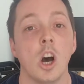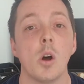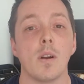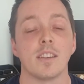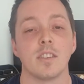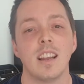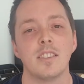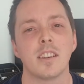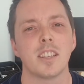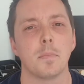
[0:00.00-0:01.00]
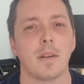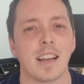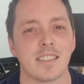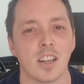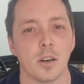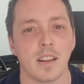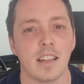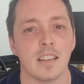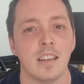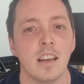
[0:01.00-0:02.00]
Alright, so let's look at the playstyle
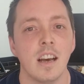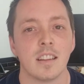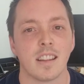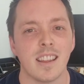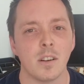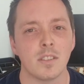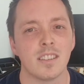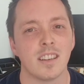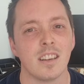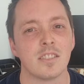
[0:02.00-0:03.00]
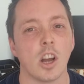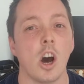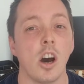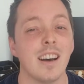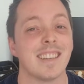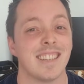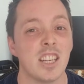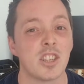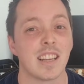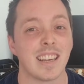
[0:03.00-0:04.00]
then. The Thousand Suns are
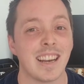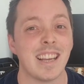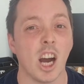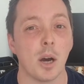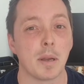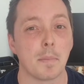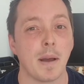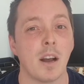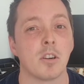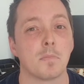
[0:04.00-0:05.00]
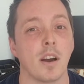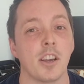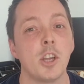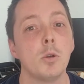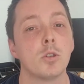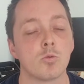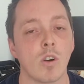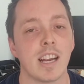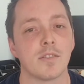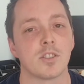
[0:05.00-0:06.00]
essentially an elite army powered by a huge
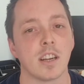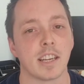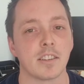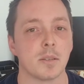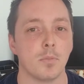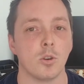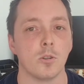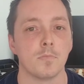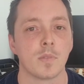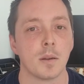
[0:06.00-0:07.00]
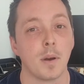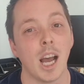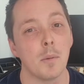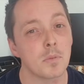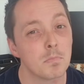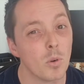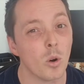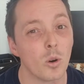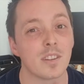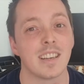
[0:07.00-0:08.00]
array of psychic support, perhaps
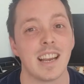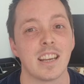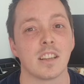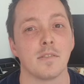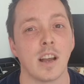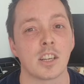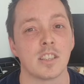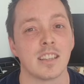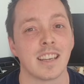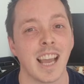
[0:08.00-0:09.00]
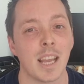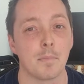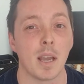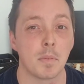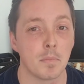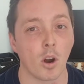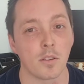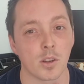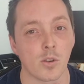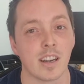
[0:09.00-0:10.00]
more than any other faction in the game, maybe
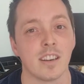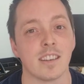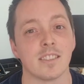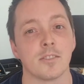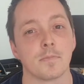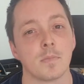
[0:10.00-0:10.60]
barring the Grey Knights.